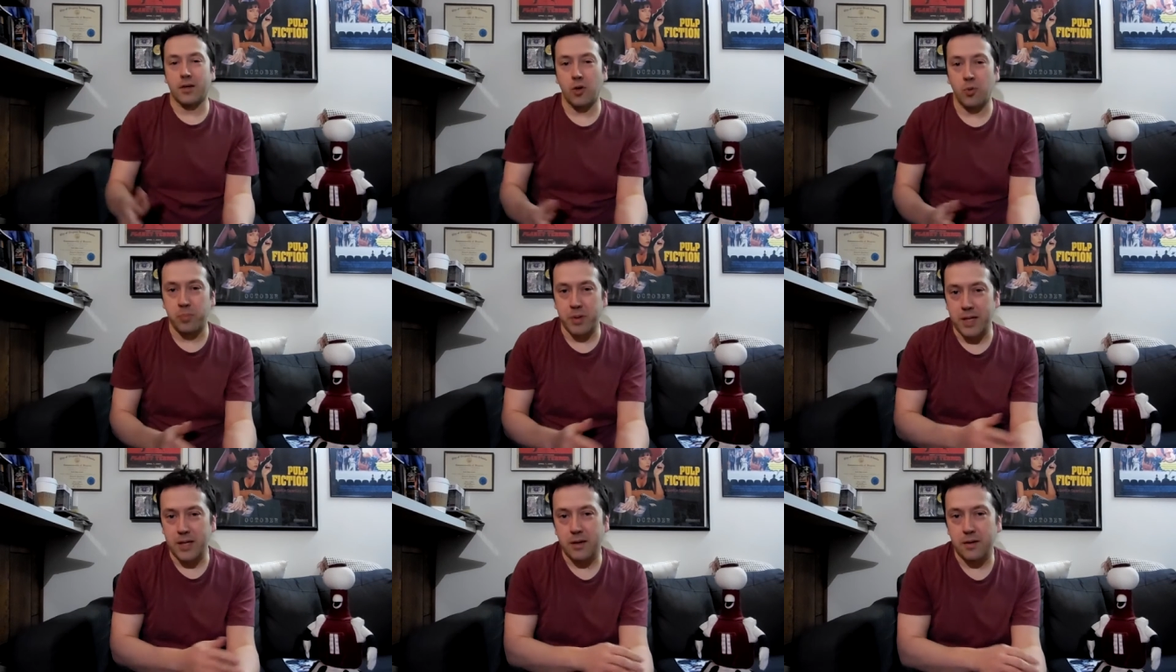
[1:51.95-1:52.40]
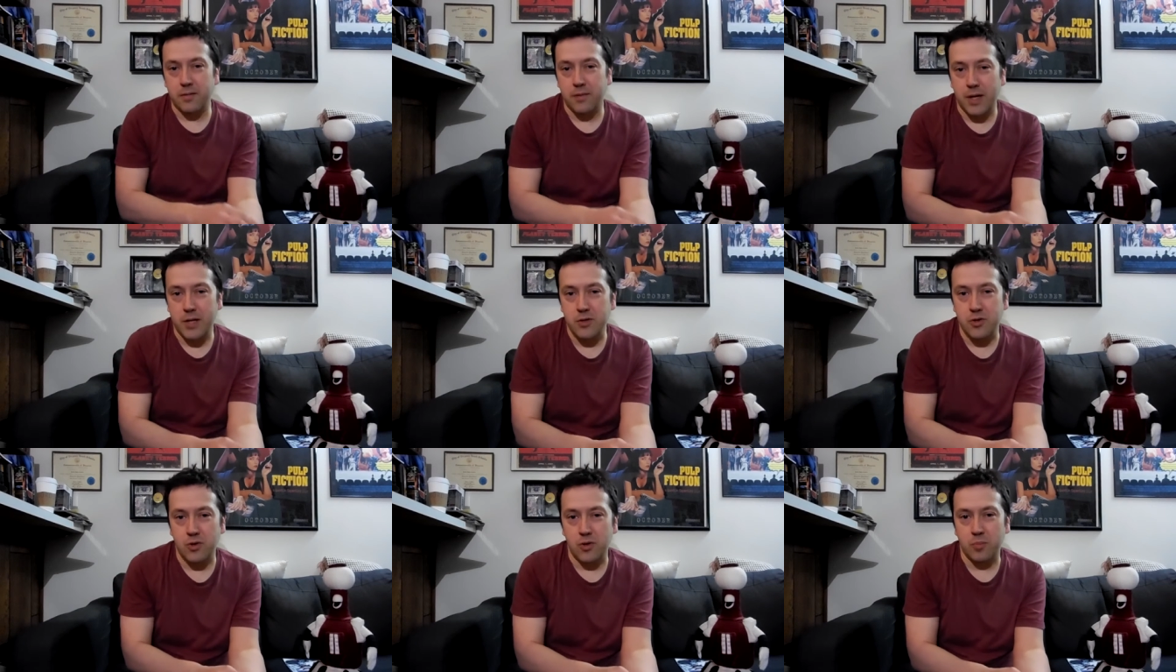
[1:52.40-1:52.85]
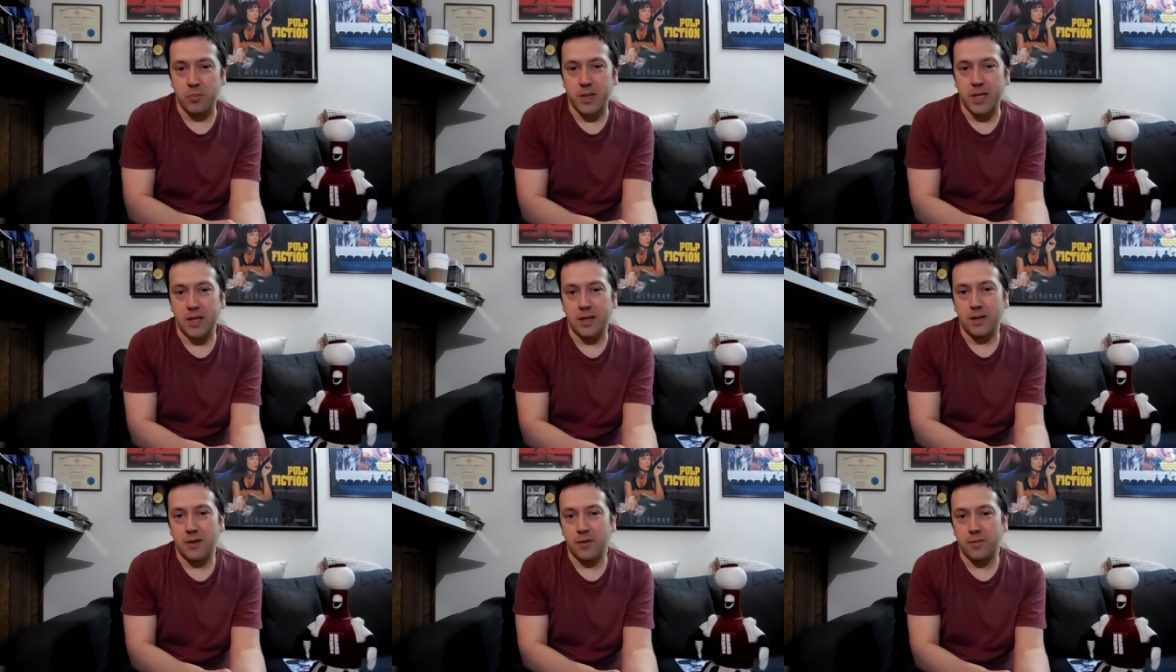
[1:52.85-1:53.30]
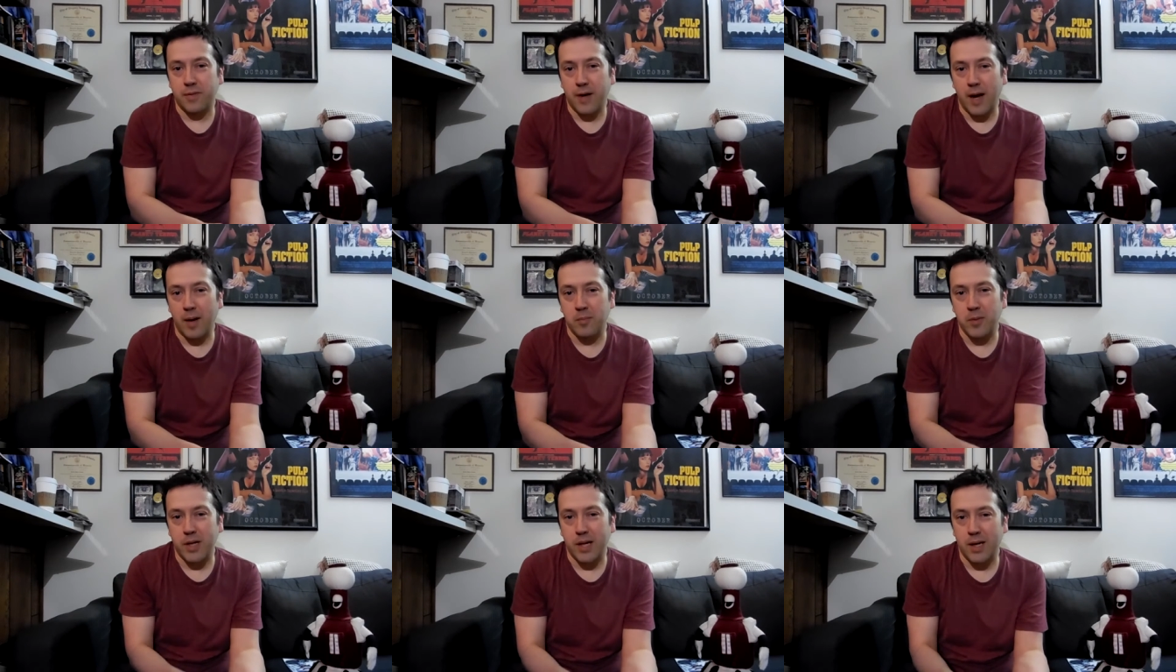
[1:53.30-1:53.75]
You know, being an Avenger, being in her
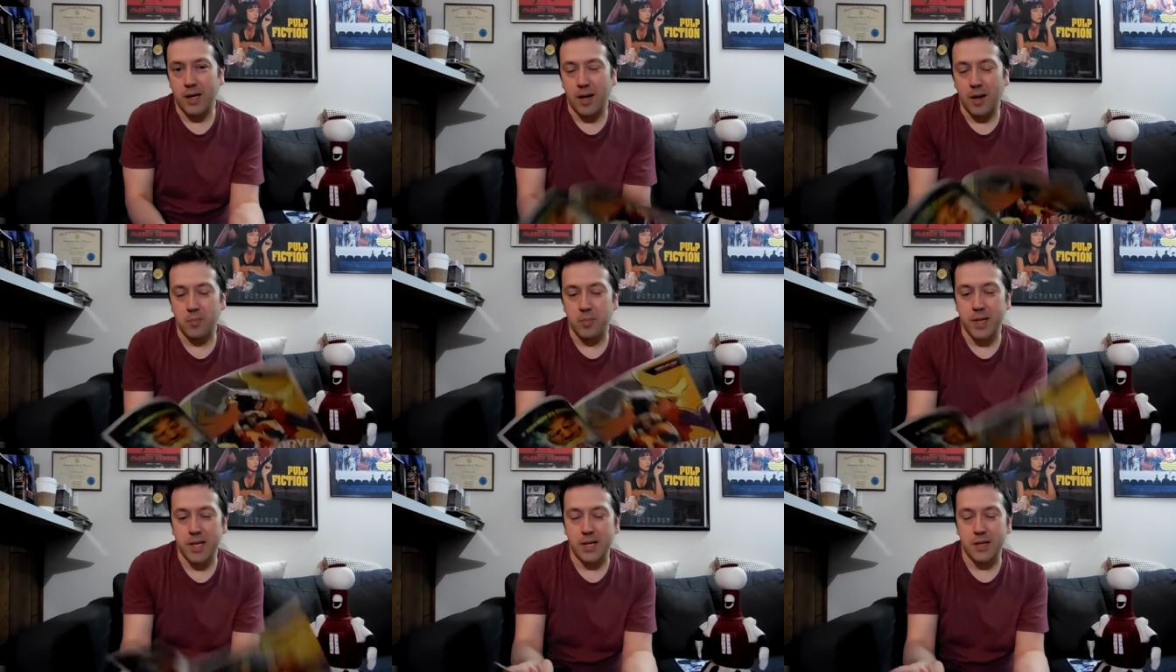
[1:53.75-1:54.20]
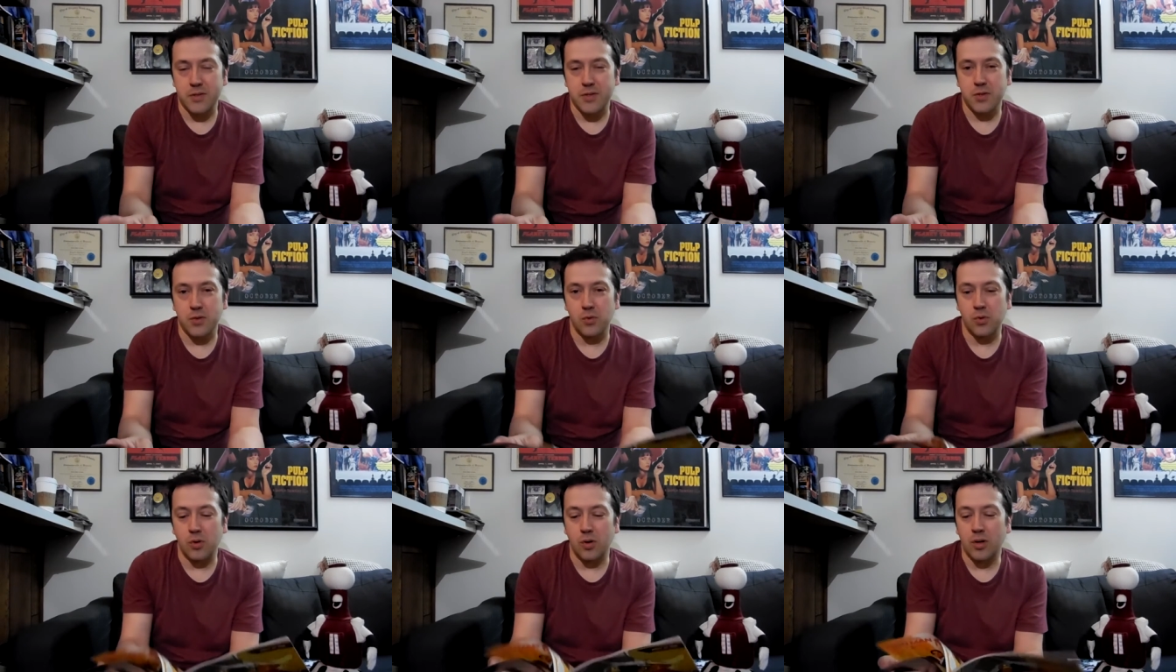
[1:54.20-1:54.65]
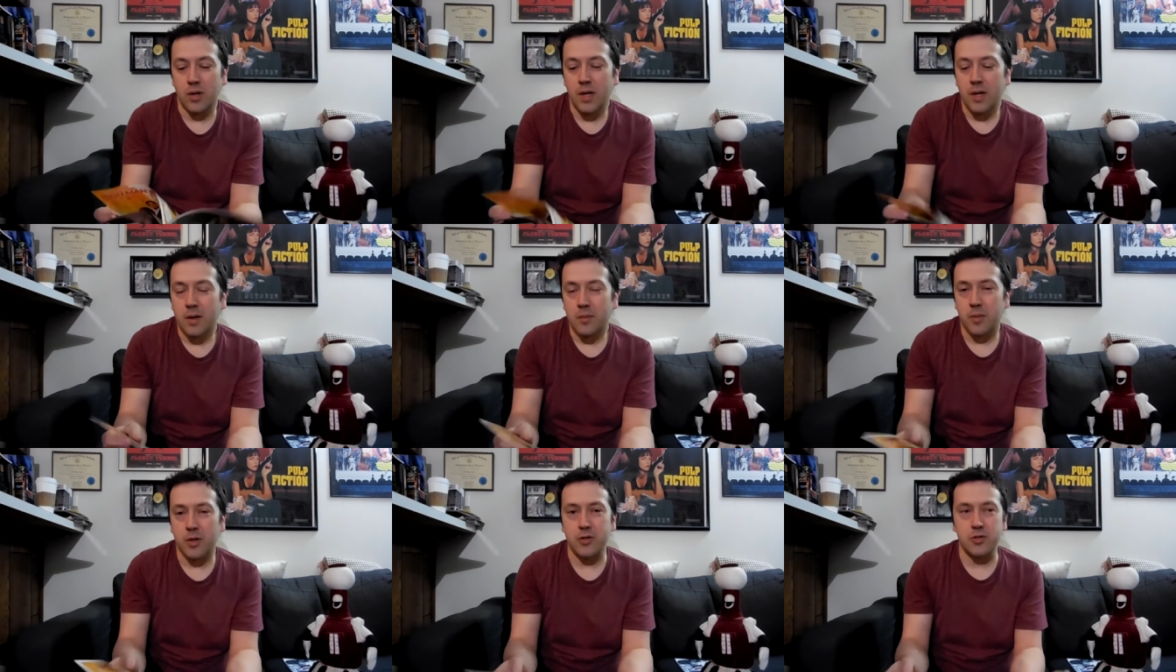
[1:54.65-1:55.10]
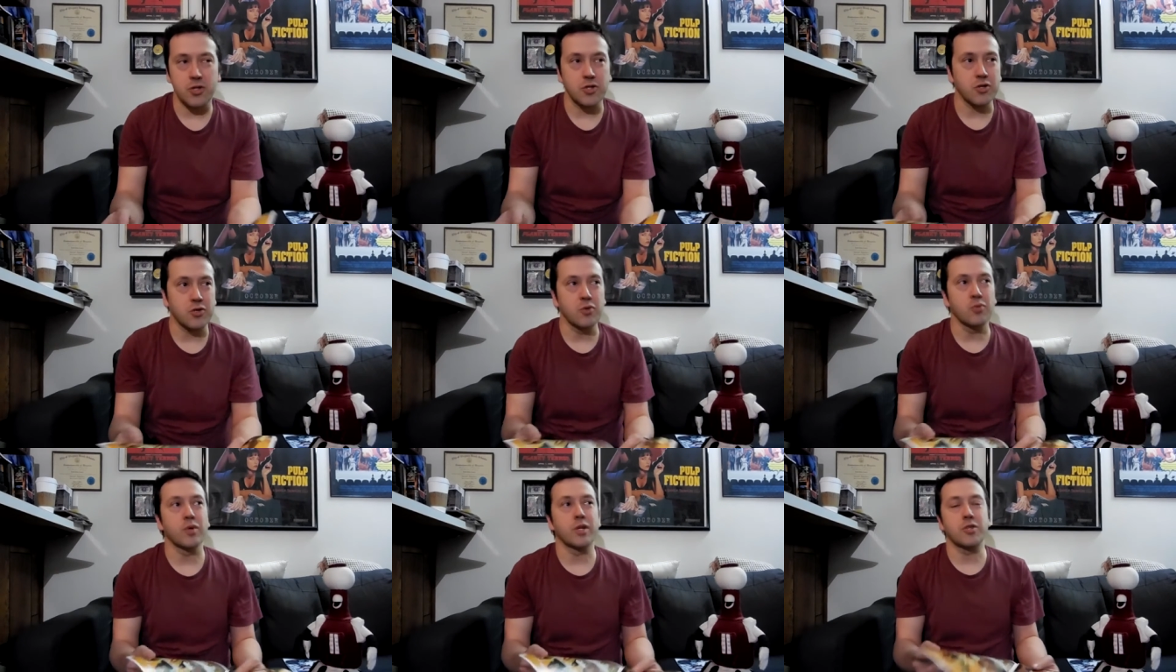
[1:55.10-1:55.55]
family, being at school, because
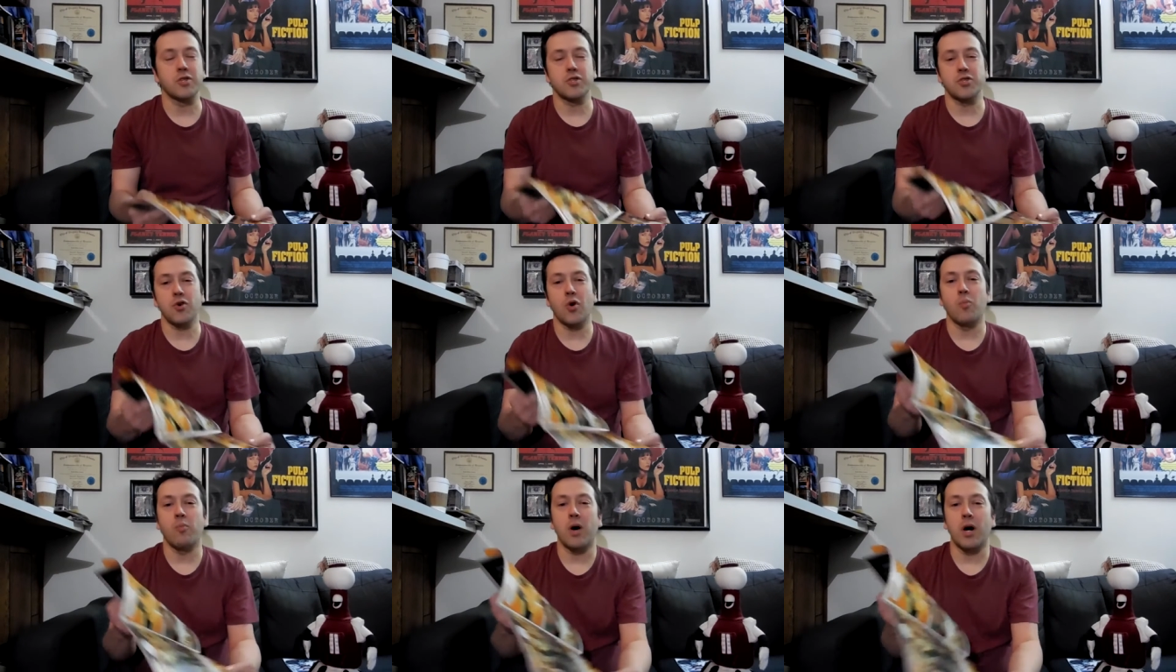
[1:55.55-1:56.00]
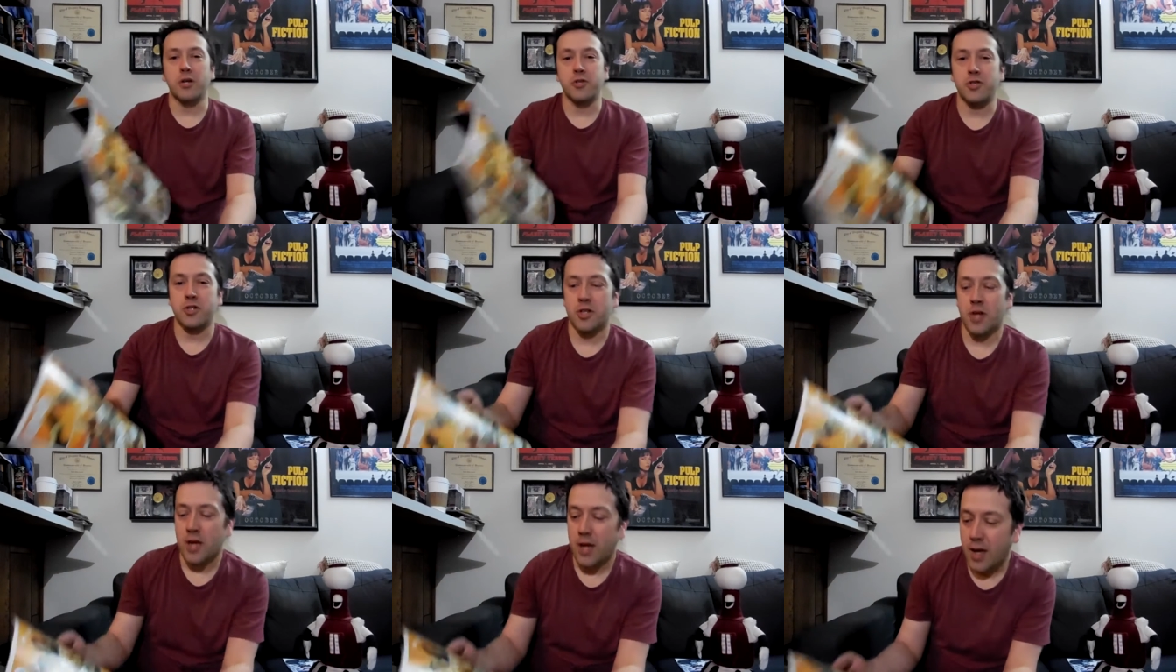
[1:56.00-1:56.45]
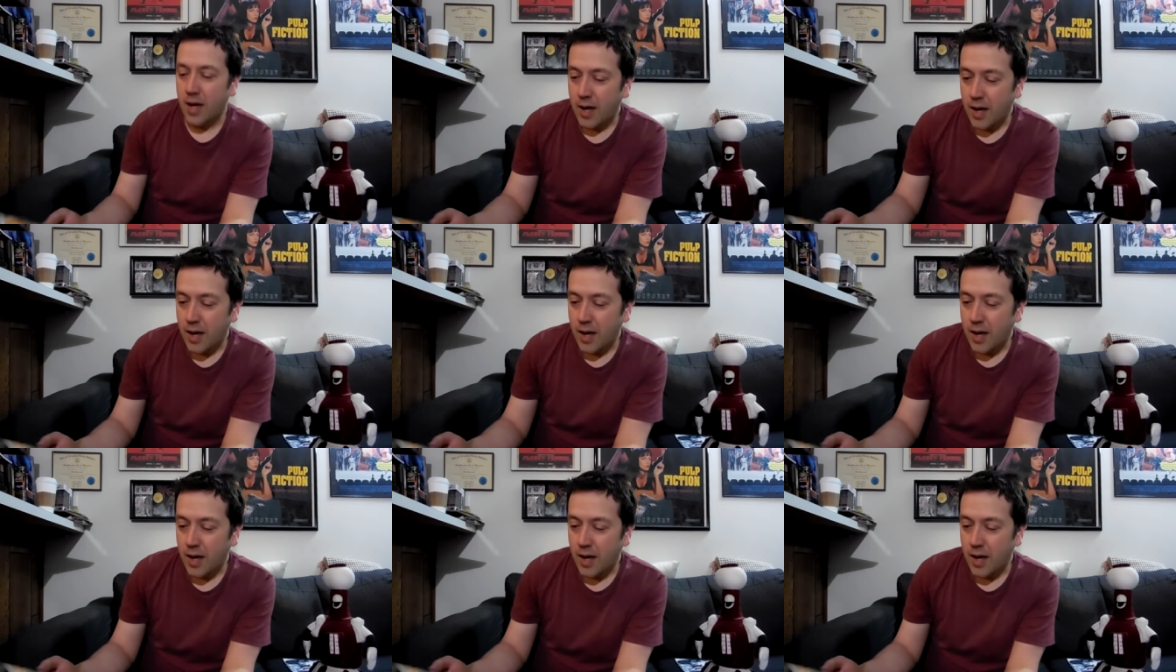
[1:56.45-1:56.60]
she's doing so much.